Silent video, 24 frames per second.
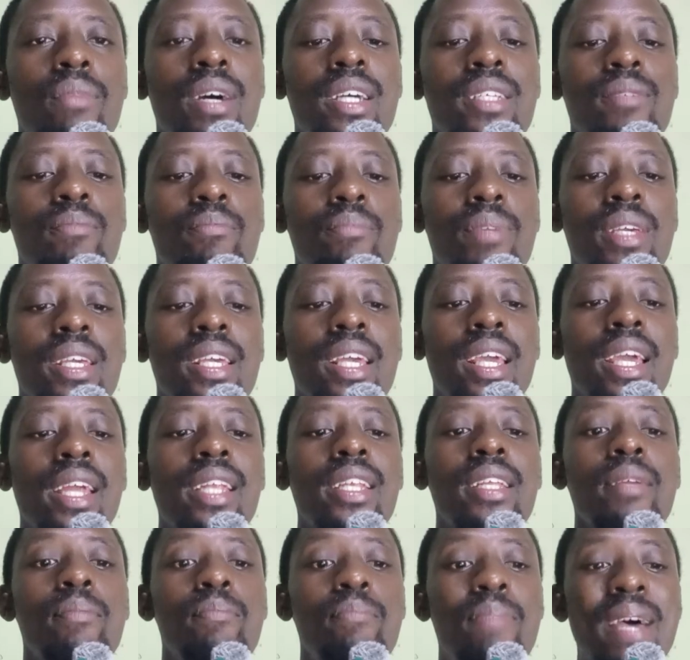must be
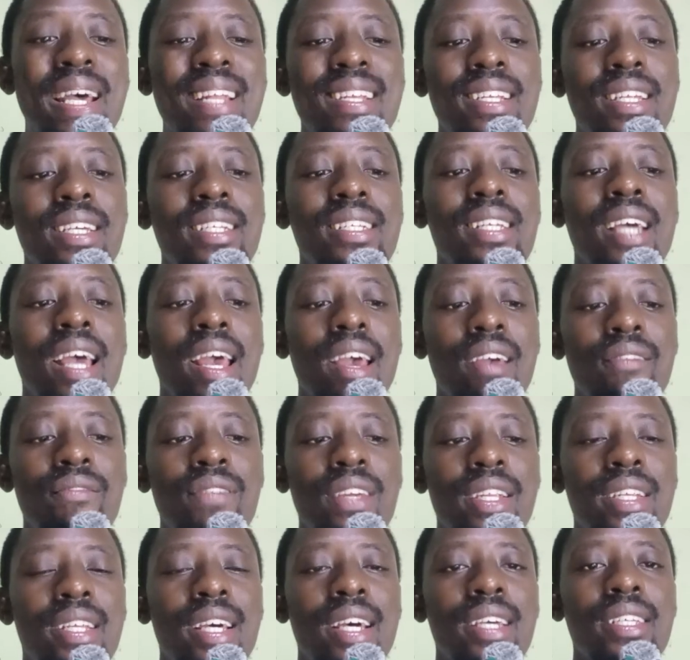independent
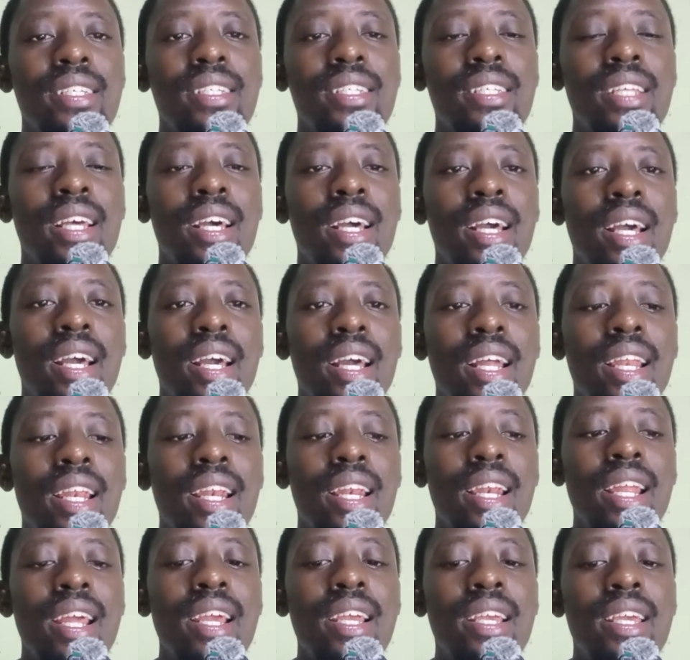evidence
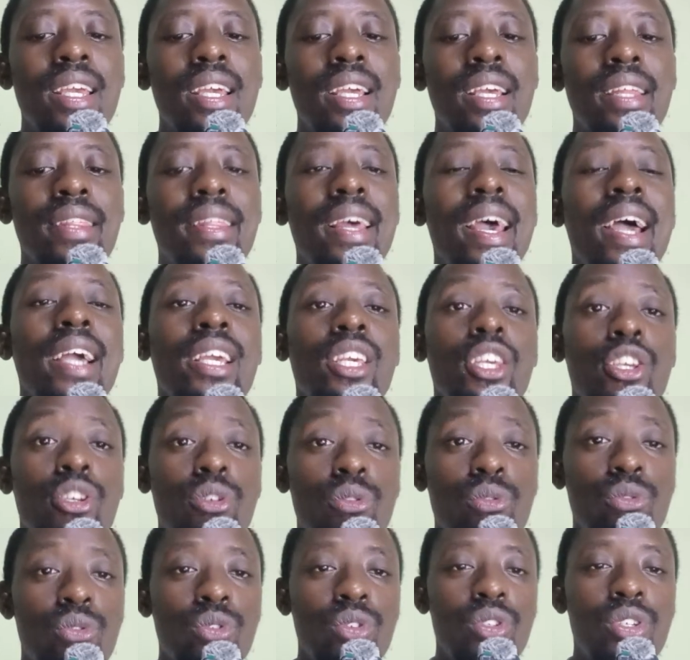linking the
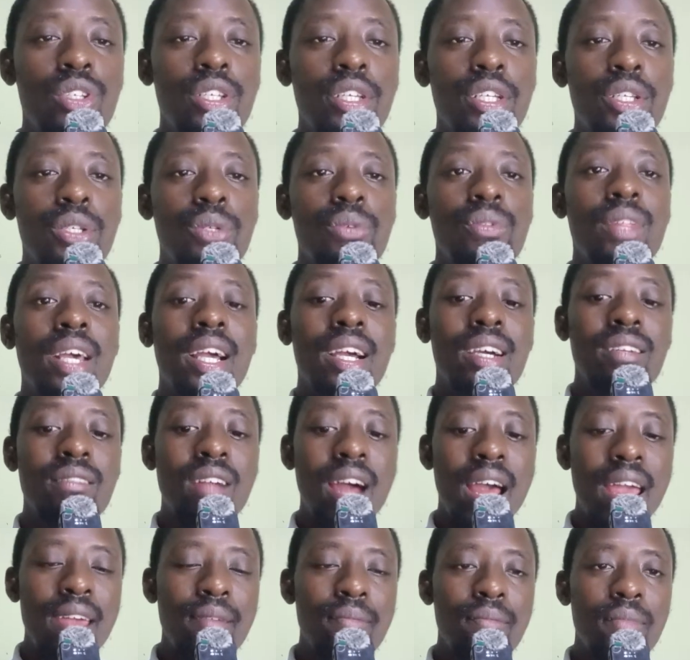accused to the
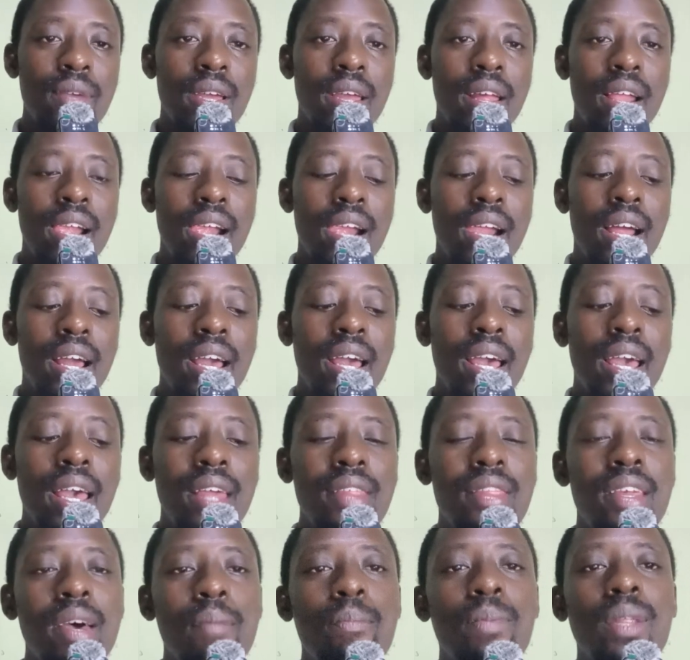crime.
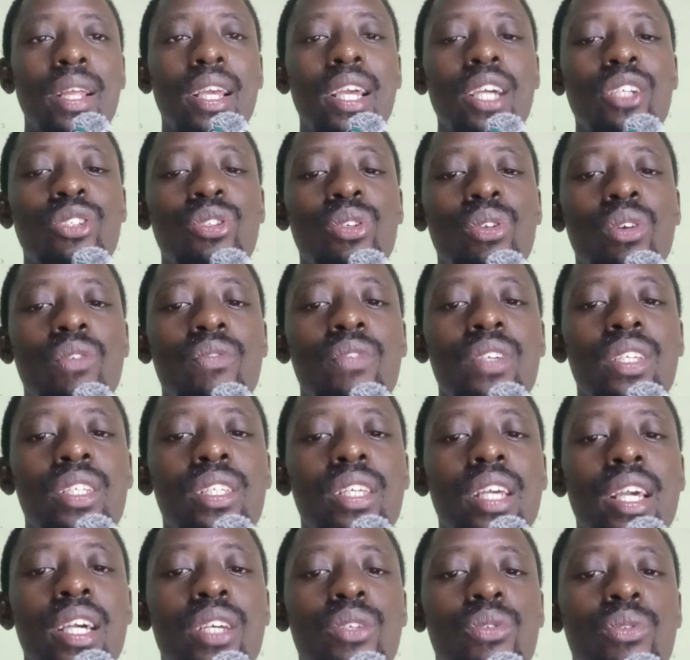And the application of this
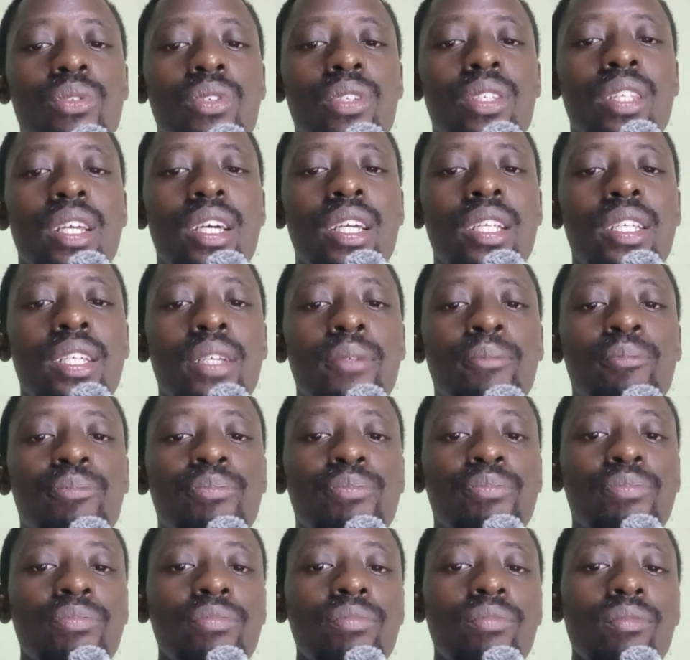case was that
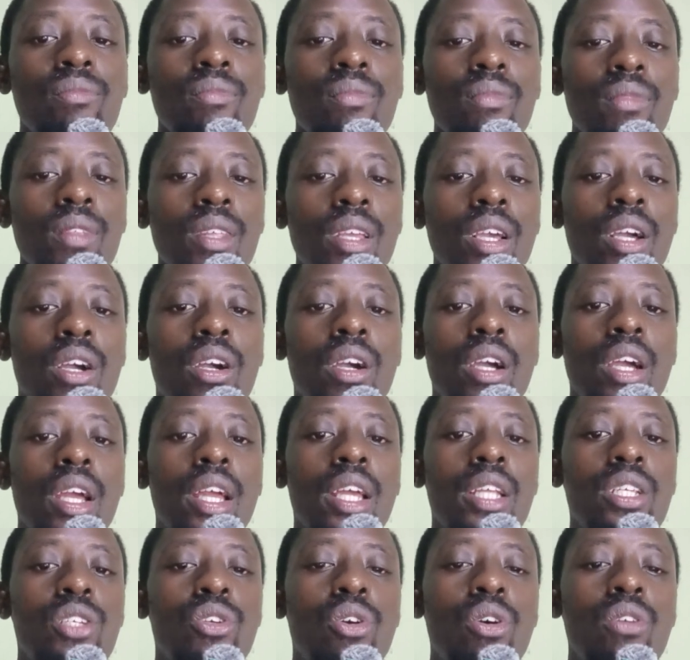
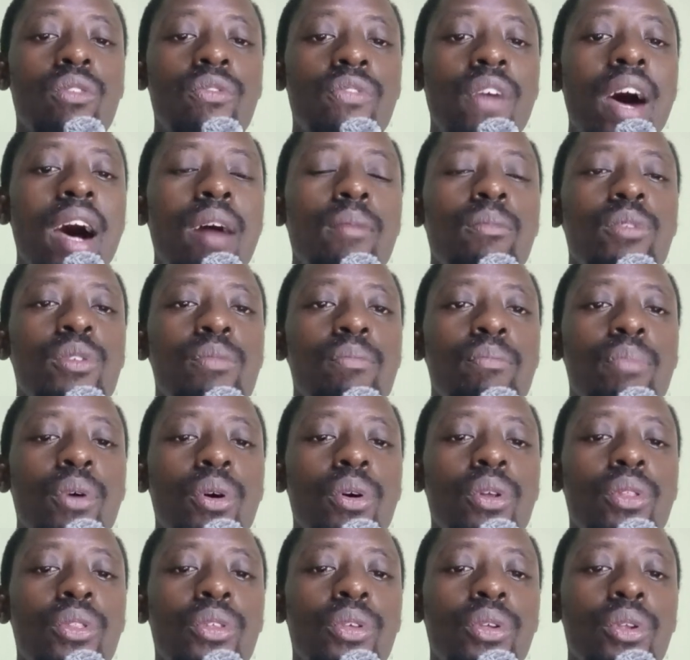it confirms
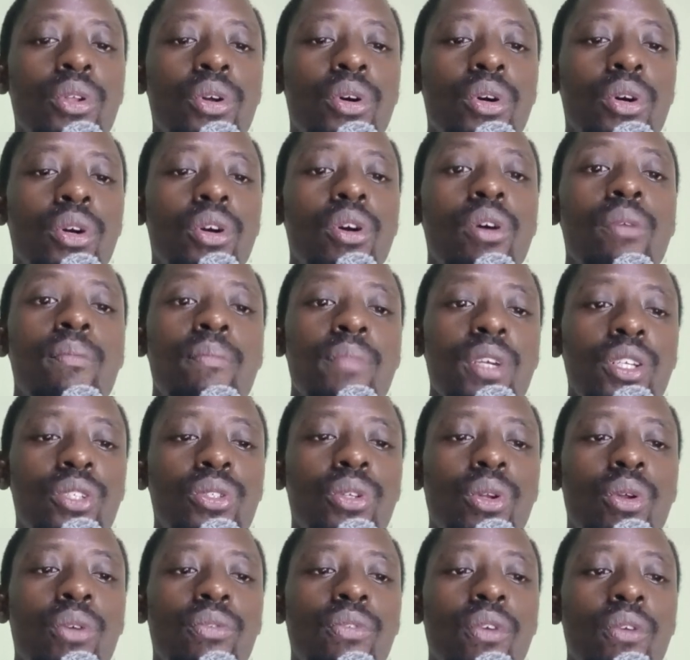both,
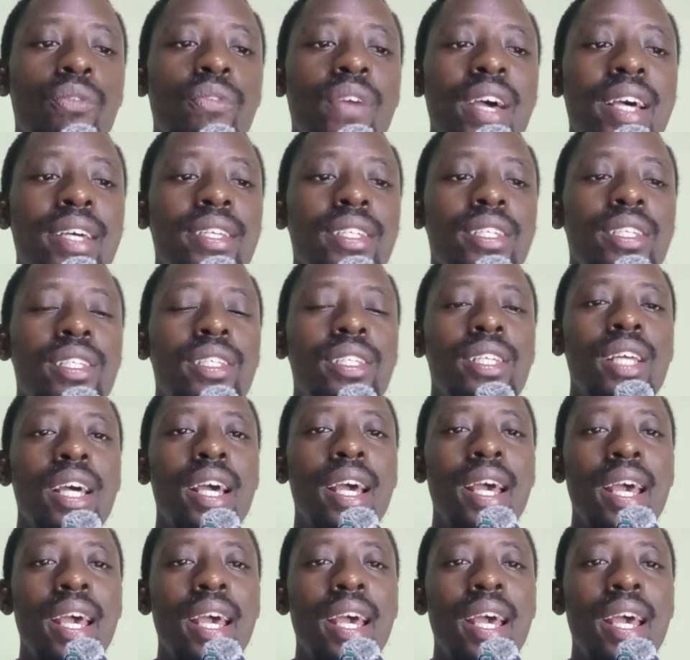commission of offense